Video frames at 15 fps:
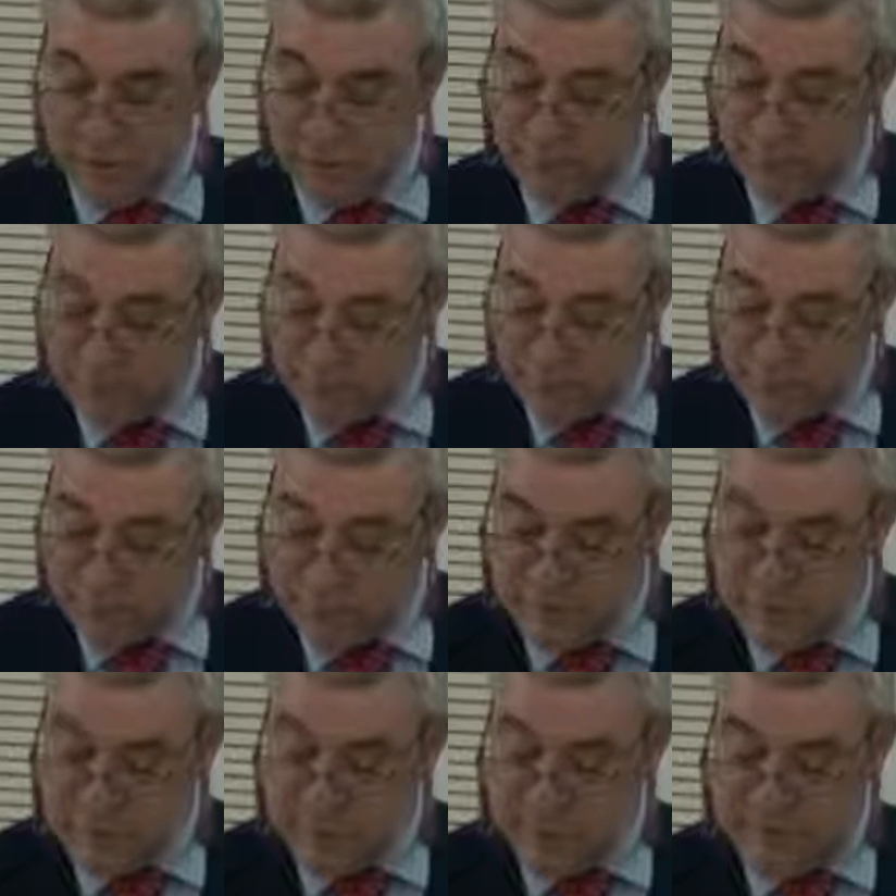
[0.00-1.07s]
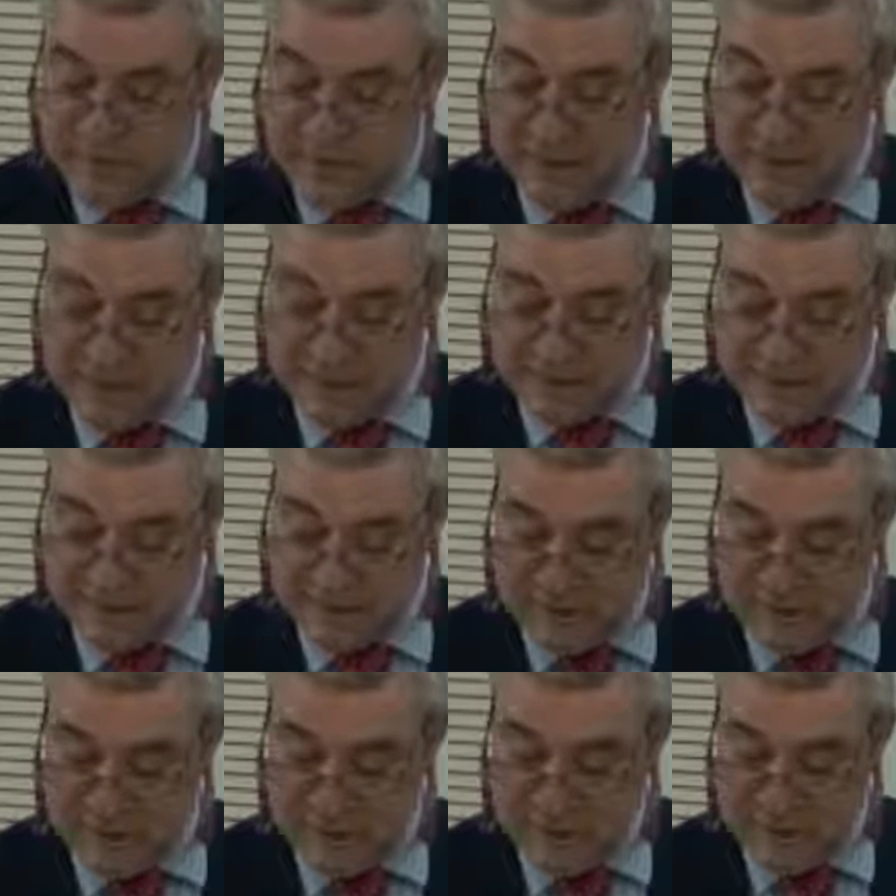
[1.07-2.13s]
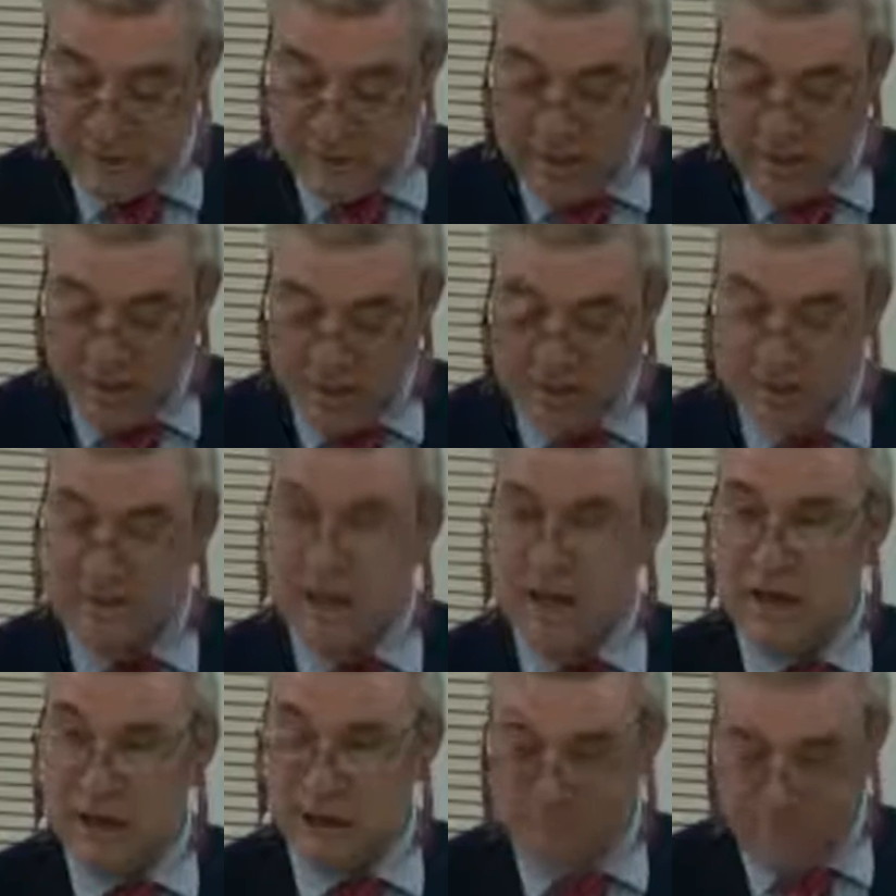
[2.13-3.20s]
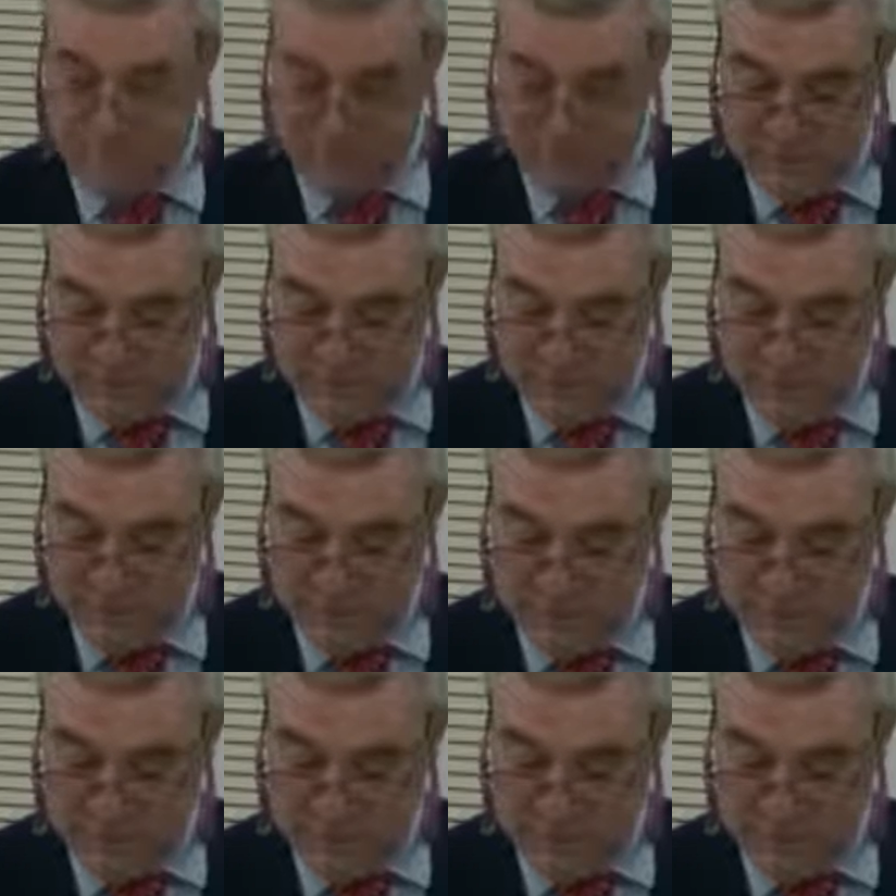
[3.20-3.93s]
of Art Films at the Leisure Centre, amongst other events.